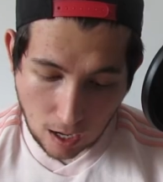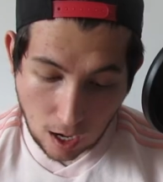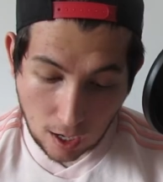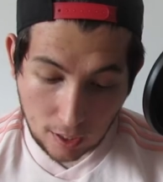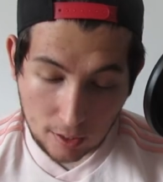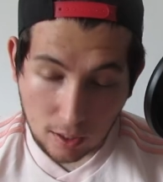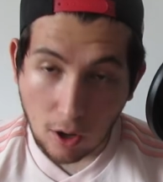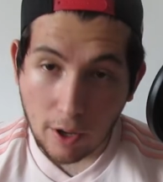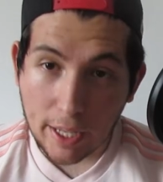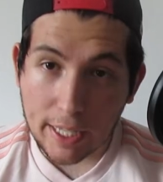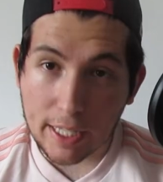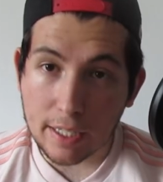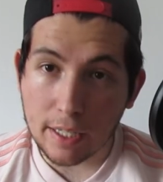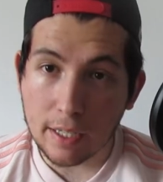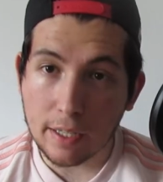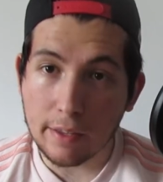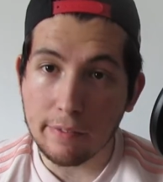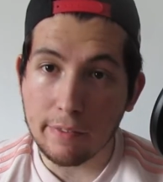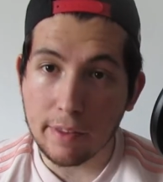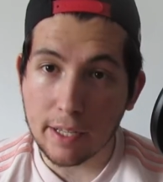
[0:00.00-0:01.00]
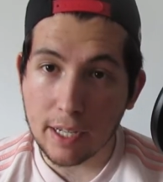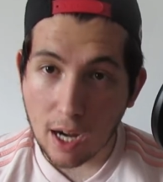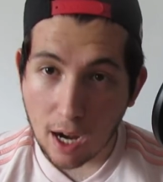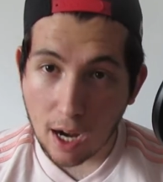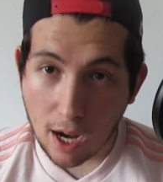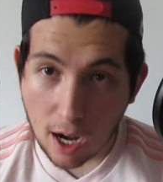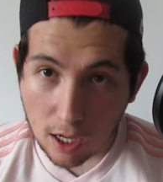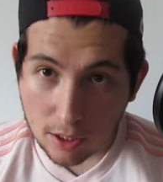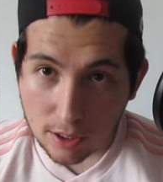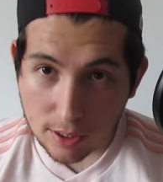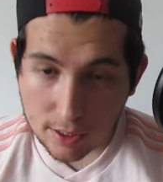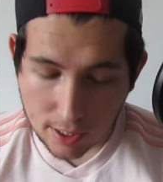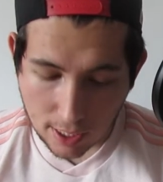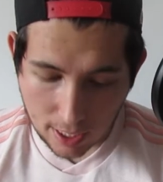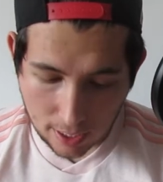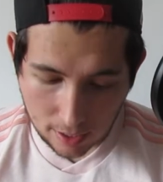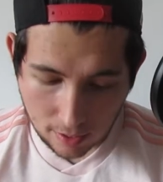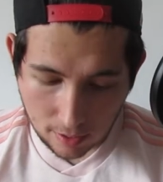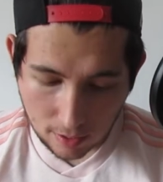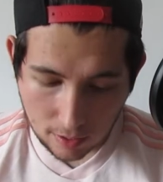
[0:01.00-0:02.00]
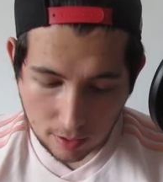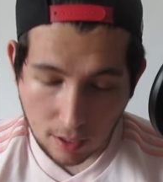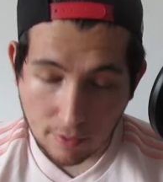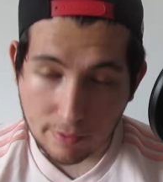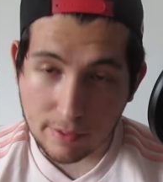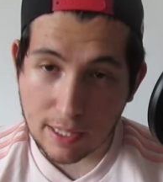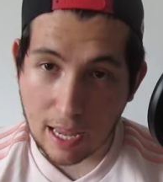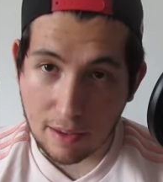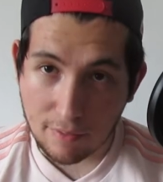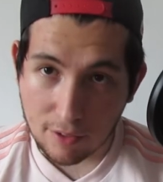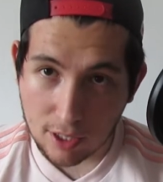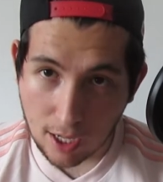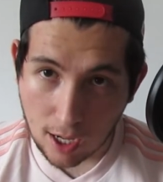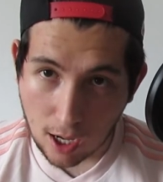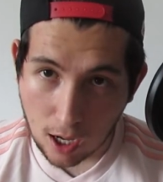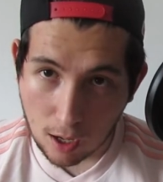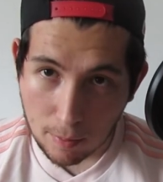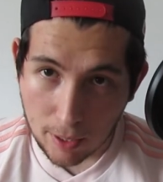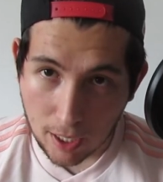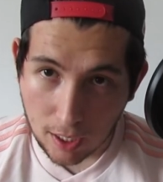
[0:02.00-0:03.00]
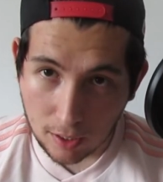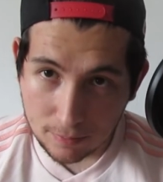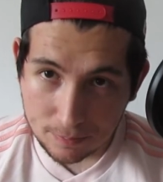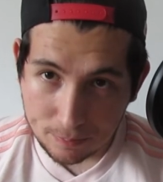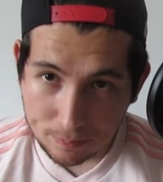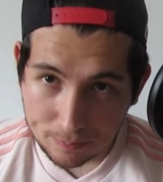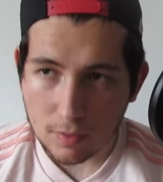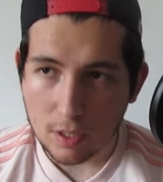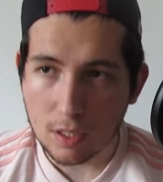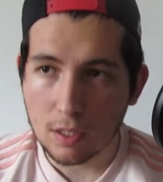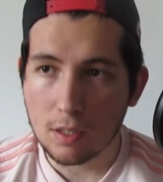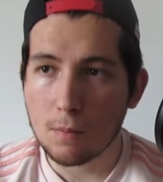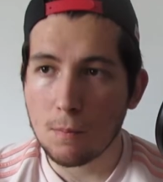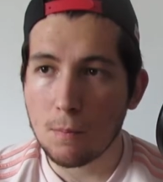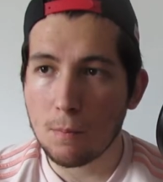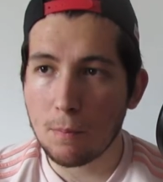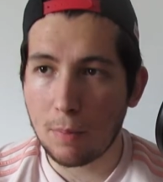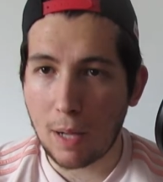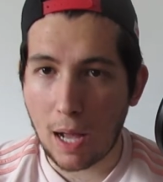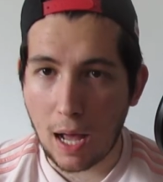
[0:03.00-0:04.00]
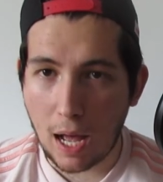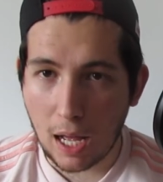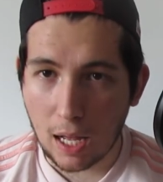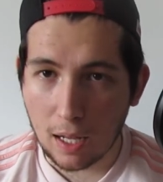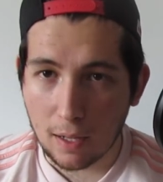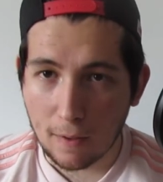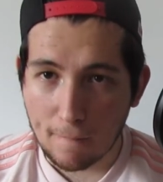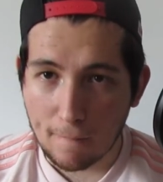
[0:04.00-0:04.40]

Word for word: I like the casting of David Harbour, but